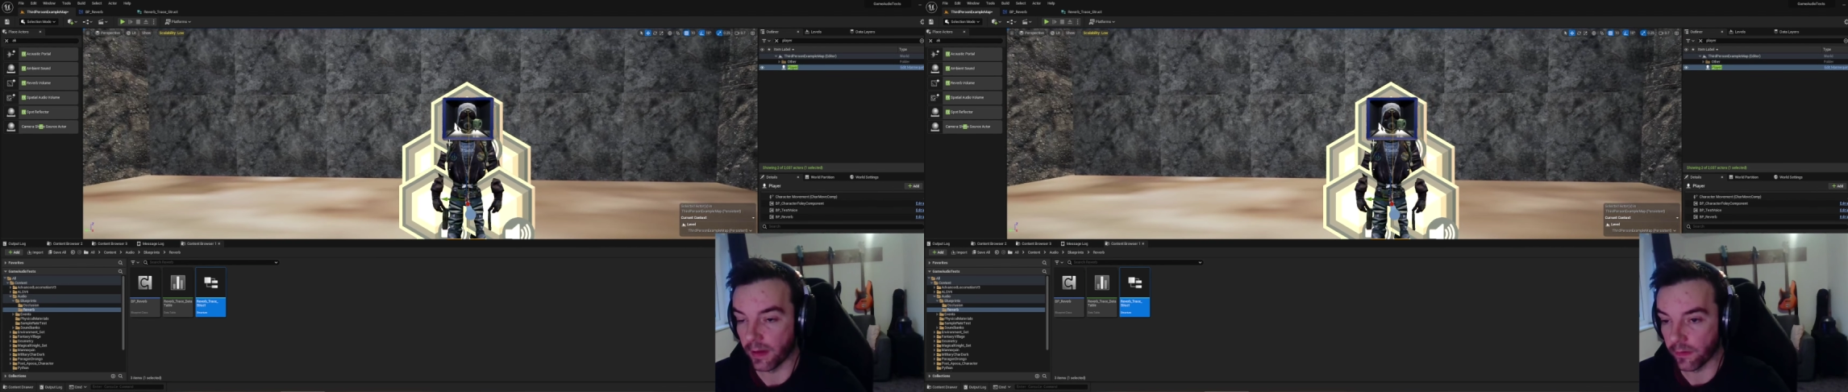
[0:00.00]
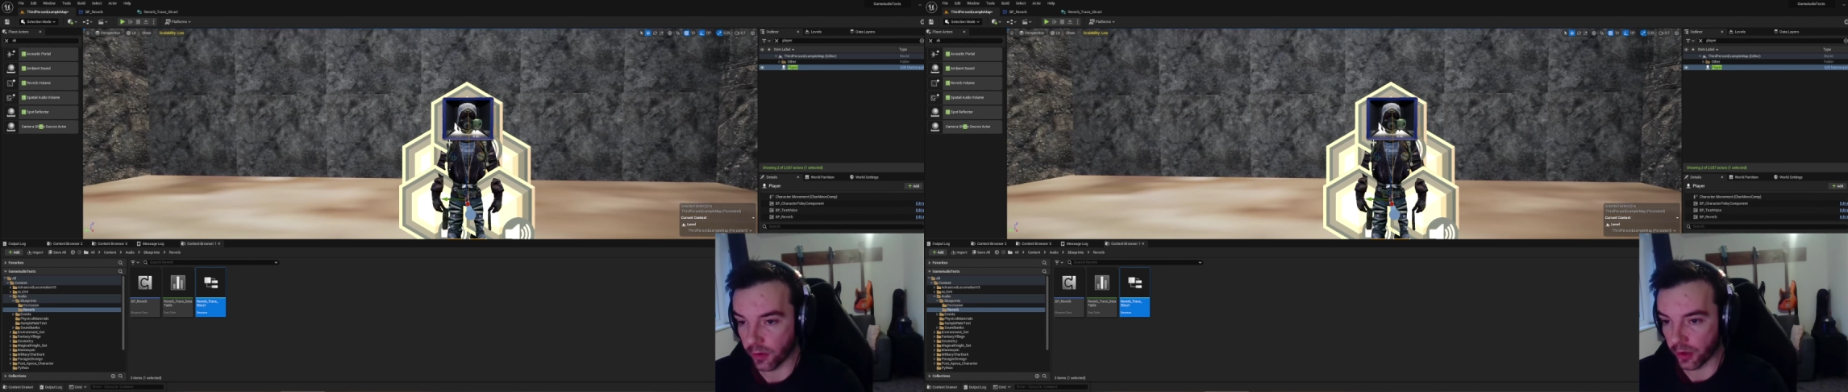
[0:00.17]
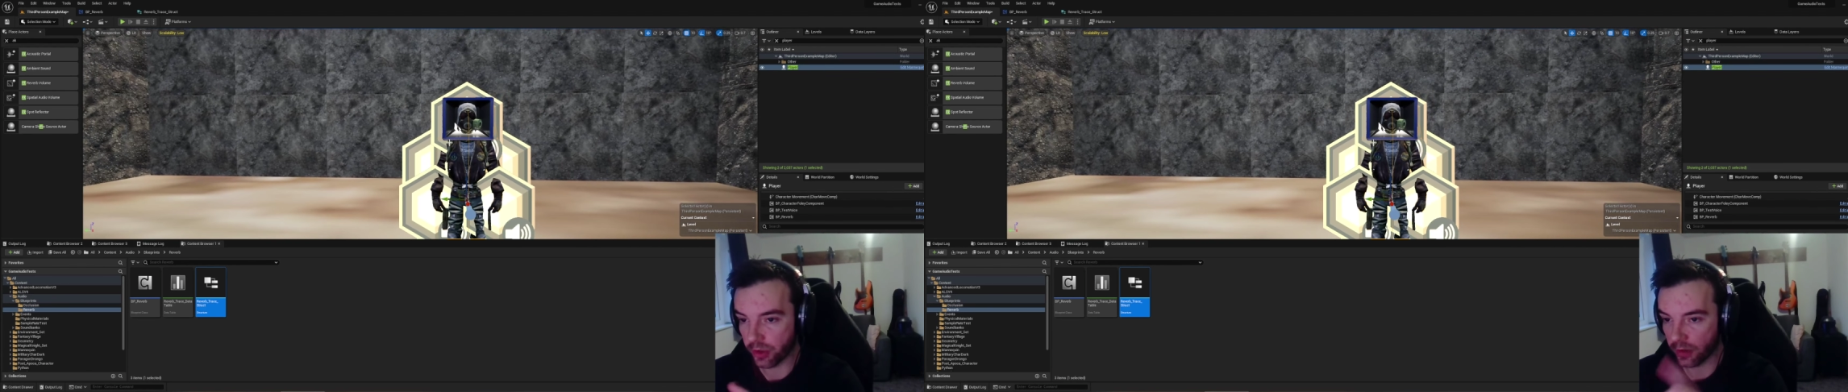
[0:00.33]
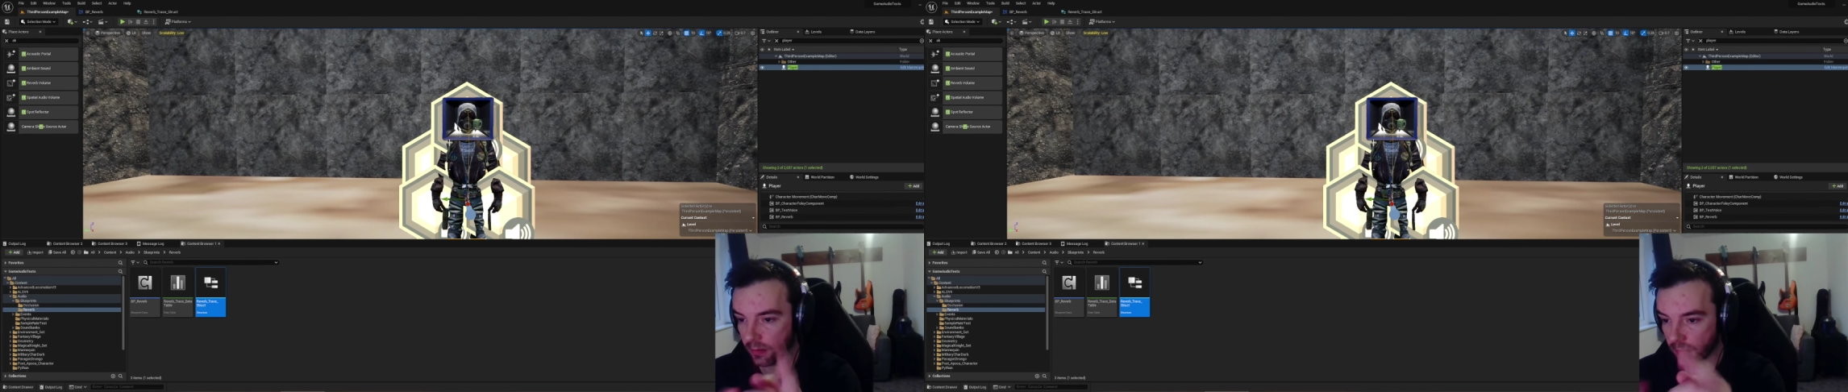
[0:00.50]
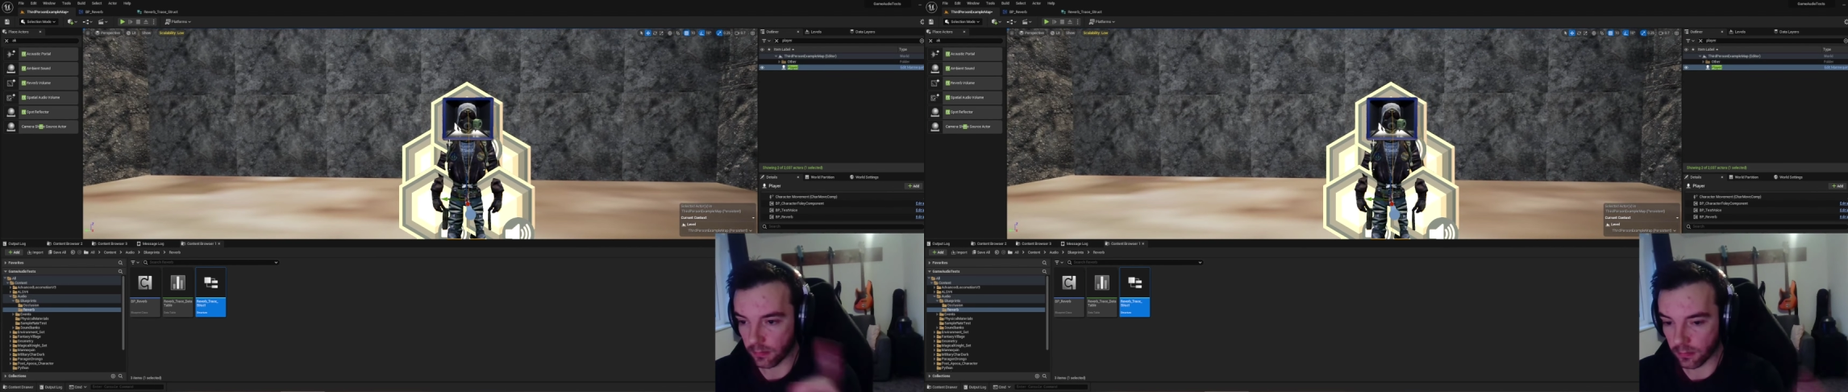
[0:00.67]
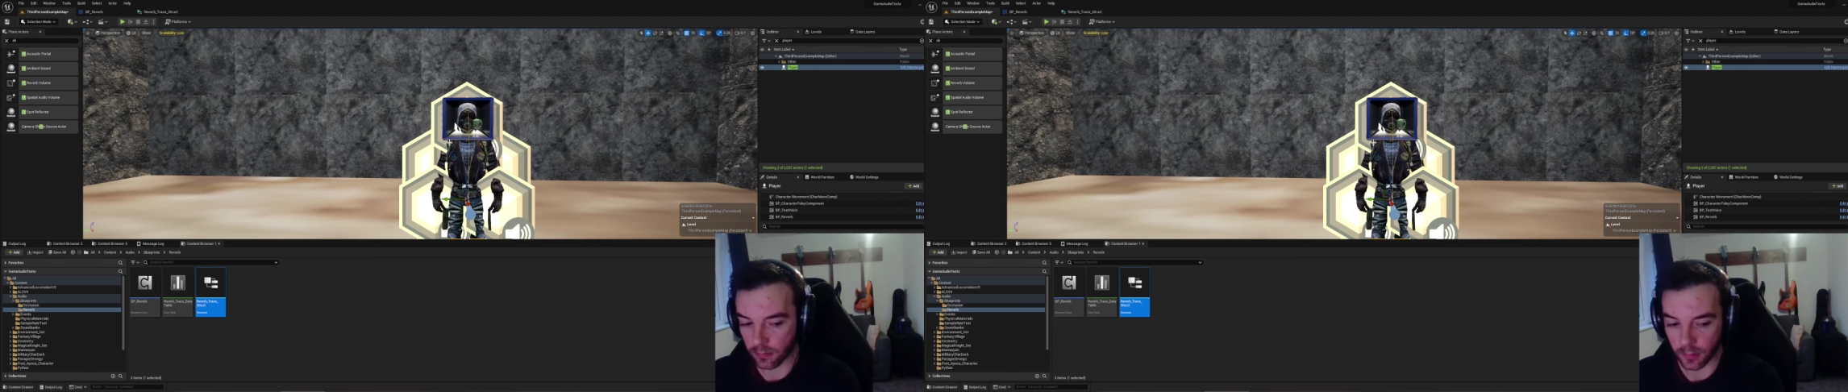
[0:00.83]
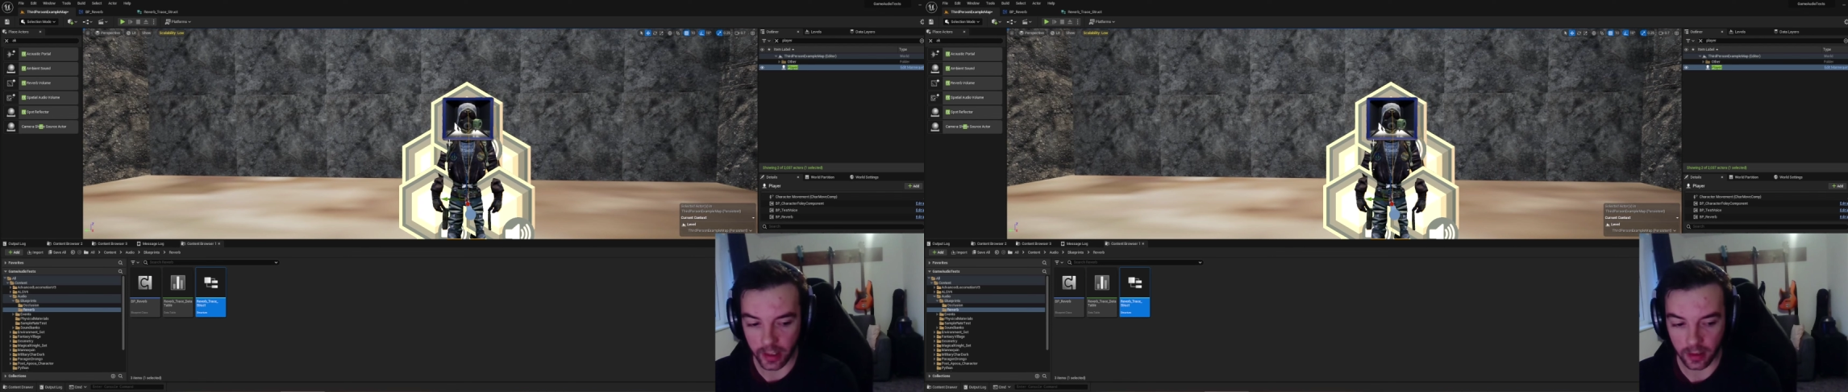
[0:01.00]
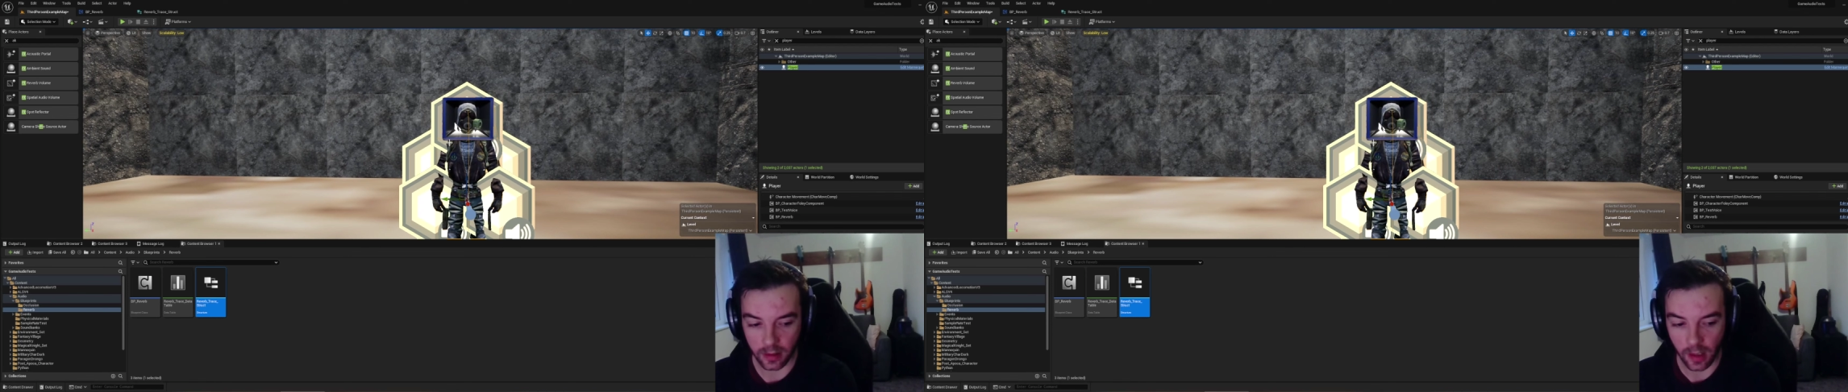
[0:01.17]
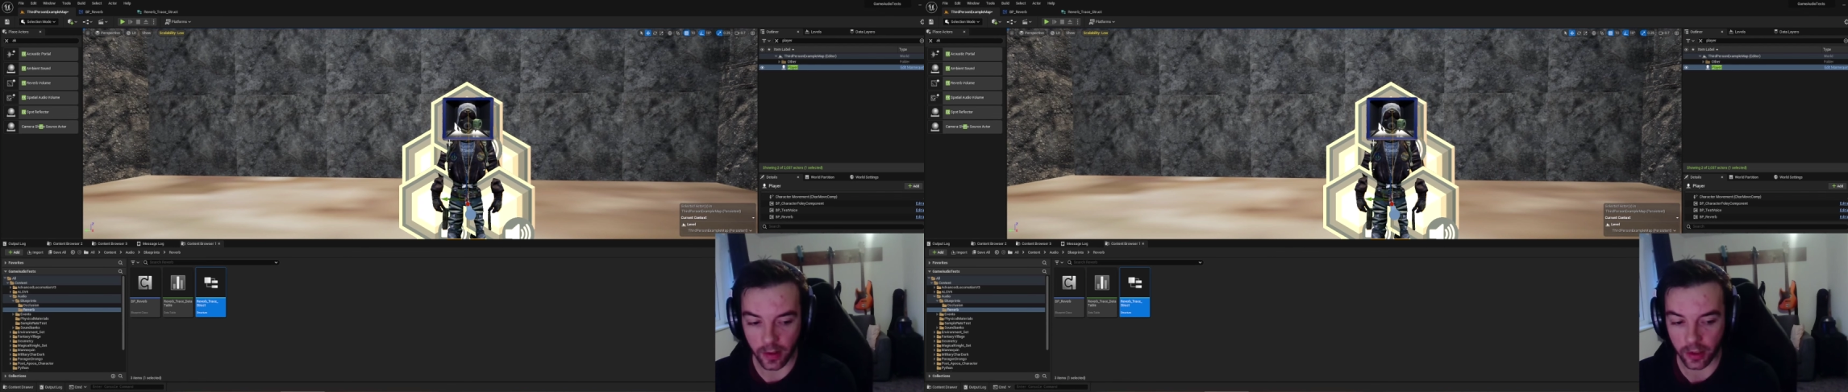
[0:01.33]
average like
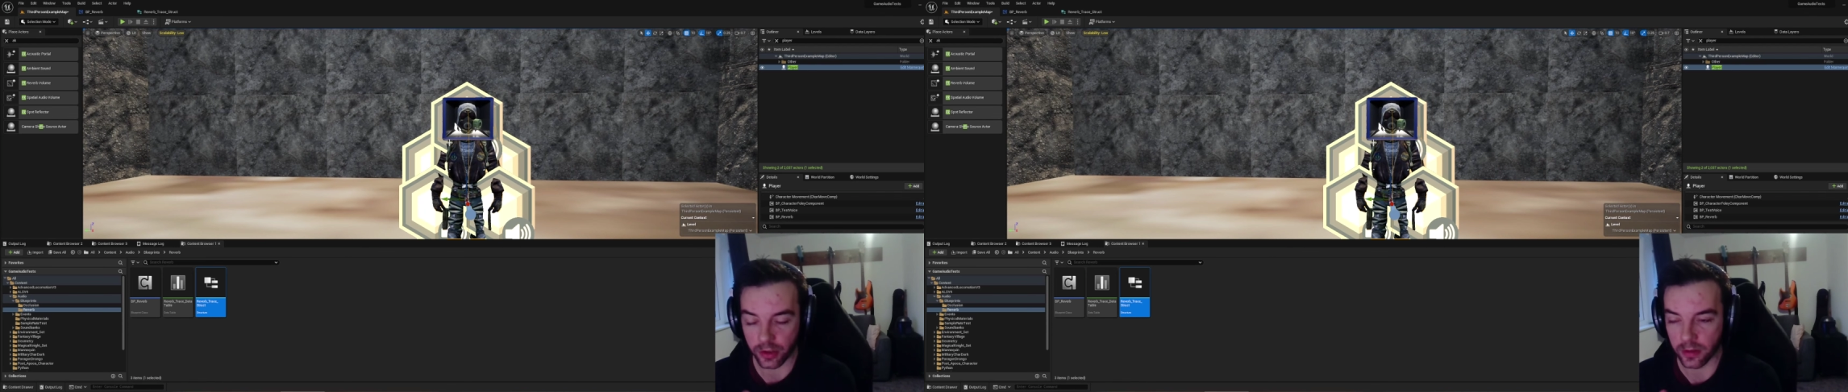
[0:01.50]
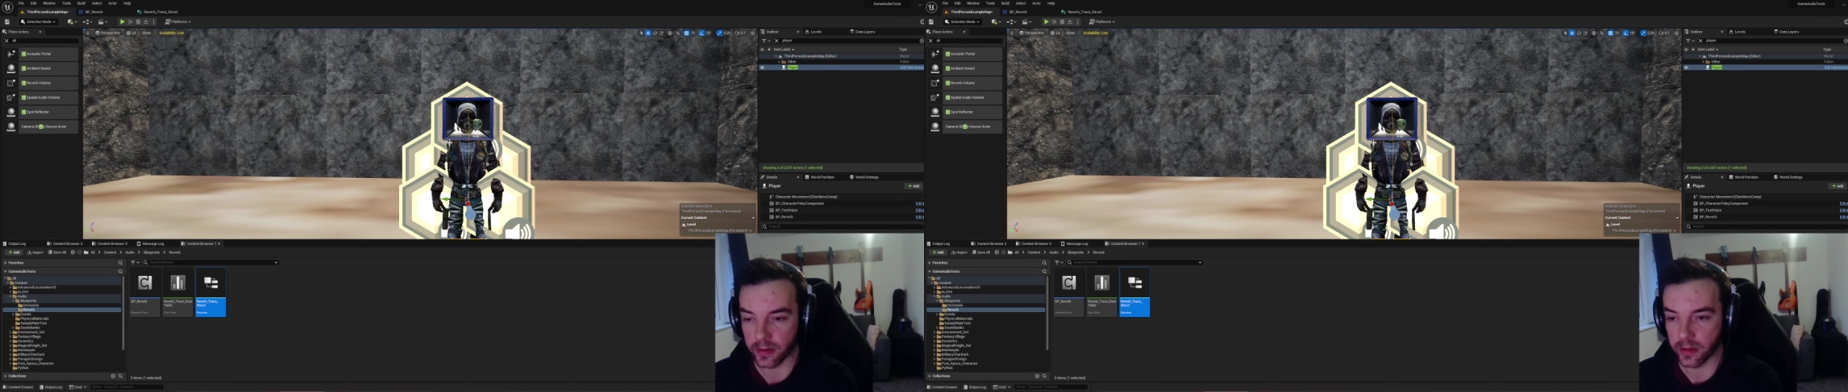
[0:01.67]
direction.